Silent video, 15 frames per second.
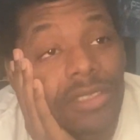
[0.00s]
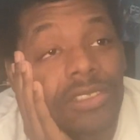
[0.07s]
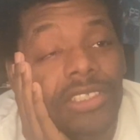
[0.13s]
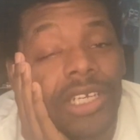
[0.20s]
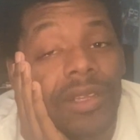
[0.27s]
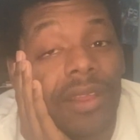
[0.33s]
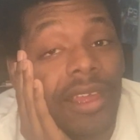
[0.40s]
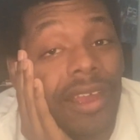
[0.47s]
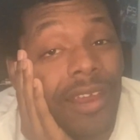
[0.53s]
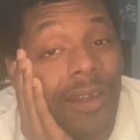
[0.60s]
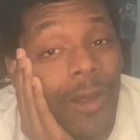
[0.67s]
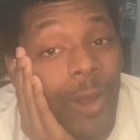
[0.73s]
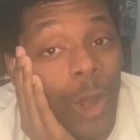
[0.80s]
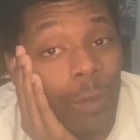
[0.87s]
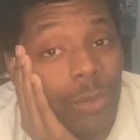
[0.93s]
So like I
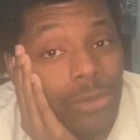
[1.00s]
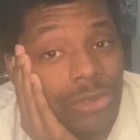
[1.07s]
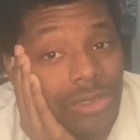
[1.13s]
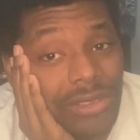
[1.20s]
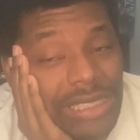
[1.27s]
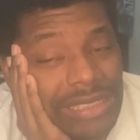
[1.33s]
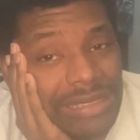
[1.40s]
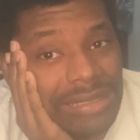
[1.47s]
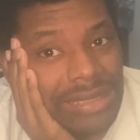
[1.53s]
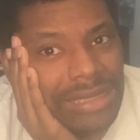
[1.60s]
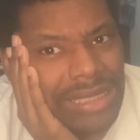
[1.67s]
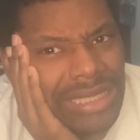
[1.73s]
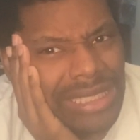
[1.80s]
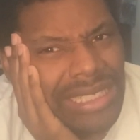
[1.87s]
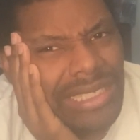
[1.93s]
almost
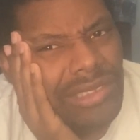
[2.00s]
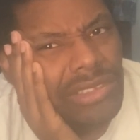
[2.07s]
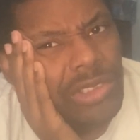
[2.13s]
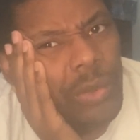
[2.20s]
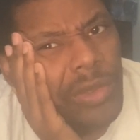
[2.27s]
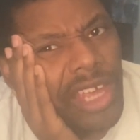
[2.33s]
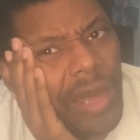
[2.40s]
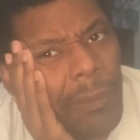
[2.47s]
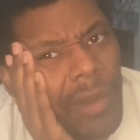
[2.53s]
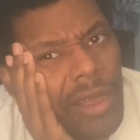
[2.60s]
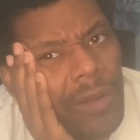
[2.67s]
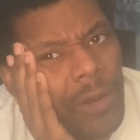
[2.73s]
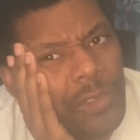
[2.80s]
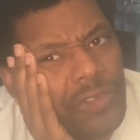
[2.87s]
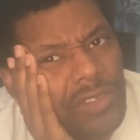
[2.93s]
didn't need to get my
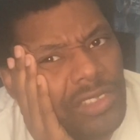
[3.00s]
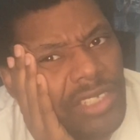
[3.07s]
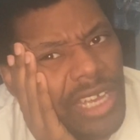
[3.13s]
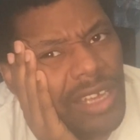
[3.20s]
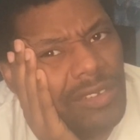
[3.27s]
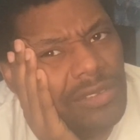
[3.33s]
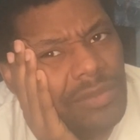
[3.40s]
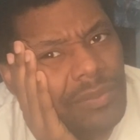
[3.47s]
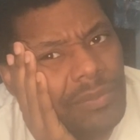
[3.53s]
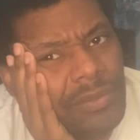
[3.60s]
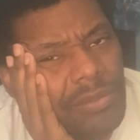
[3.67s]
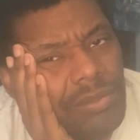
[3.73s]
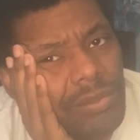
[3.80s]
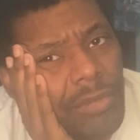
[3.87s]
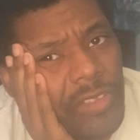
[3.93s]
ultrasound,
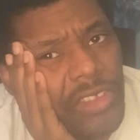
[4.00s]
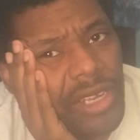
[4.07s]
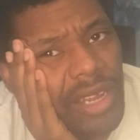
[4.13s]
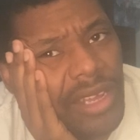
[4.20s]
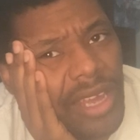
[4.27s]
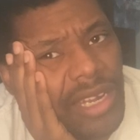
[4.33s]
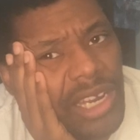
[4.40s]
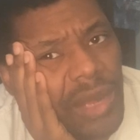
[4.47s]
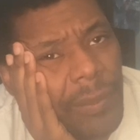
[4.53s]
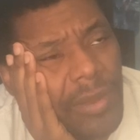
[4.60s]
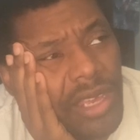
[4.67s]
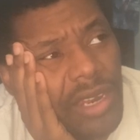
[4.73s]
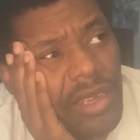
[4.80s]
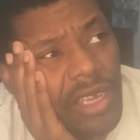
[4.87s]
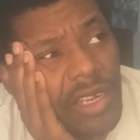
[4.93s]
but then I ended up
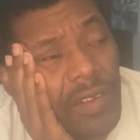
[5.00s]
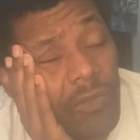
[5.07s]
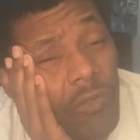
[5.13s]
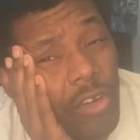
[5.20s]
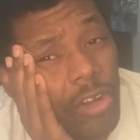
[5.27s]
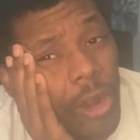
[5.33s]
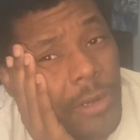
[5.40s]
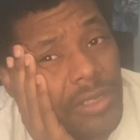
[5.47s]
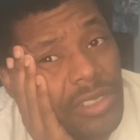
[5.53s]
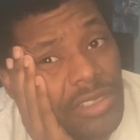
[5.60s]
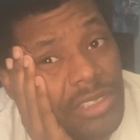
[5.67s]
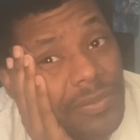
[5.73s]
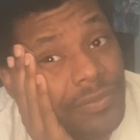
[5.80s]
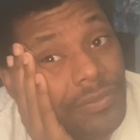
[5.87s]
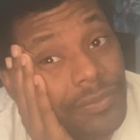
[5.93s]
getting it
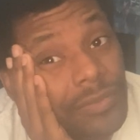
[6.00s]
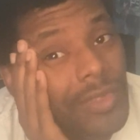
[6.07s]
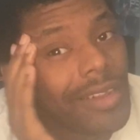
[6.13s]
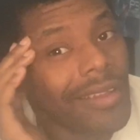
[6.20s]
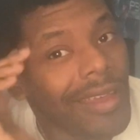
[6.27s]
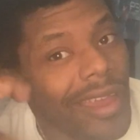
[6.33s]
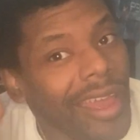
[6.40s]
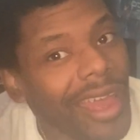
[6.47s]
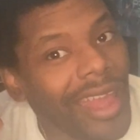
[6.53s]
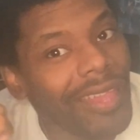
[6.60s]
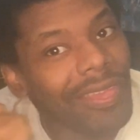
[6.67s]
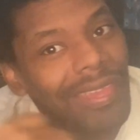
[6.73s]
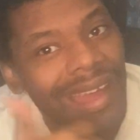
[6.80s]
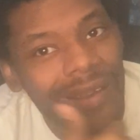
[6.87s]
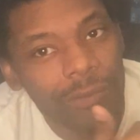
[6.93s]
regardless.
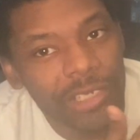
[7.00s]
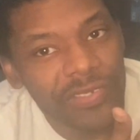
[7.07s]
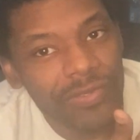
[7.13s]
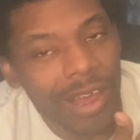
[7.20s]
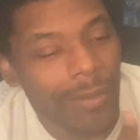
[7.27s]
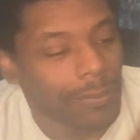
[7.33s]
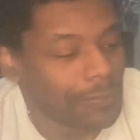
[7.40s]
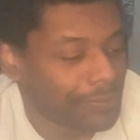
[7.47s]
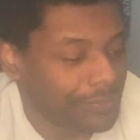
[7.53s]
And that was fun.